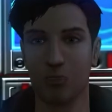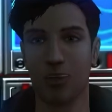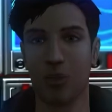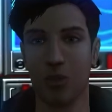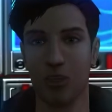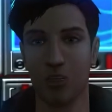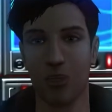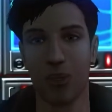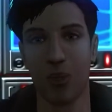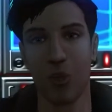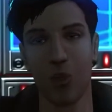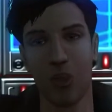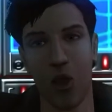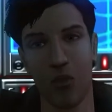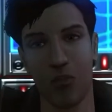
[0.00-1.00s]
which
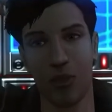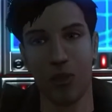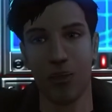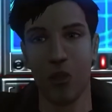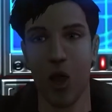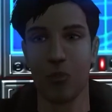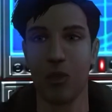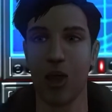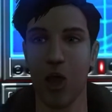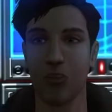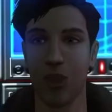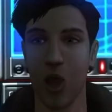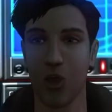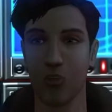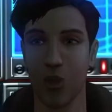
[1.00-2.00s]
could have any number of
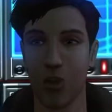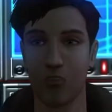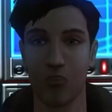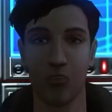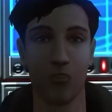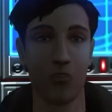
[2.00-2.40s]
causes,